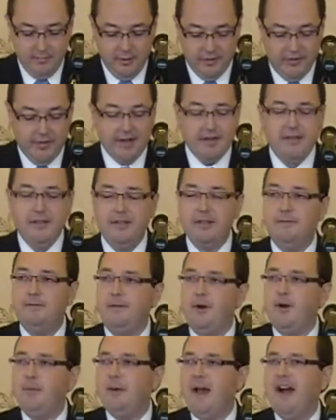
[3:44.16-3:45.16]
With nothing to
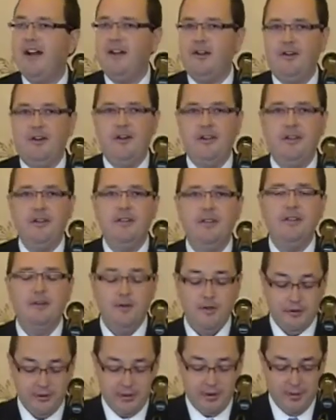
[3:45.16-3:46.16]
fall back on,
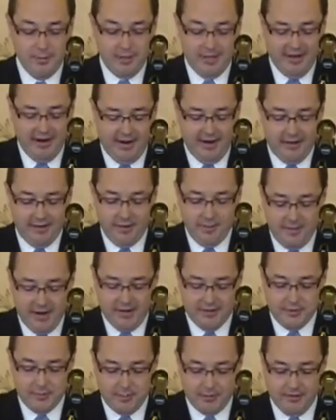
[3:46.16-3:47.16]
so began the
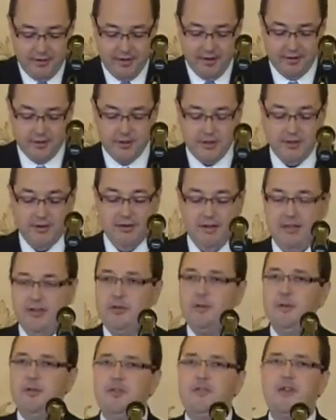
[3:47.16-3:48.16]
man's plunge
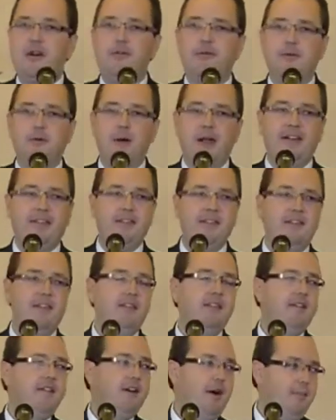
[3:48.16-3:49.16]
into his self erected
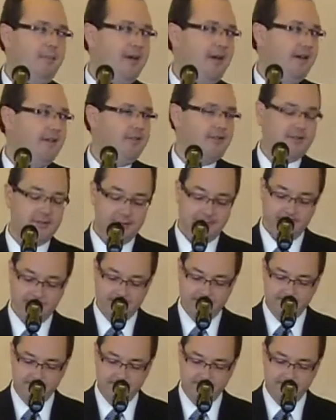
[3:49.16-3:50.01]
abyss.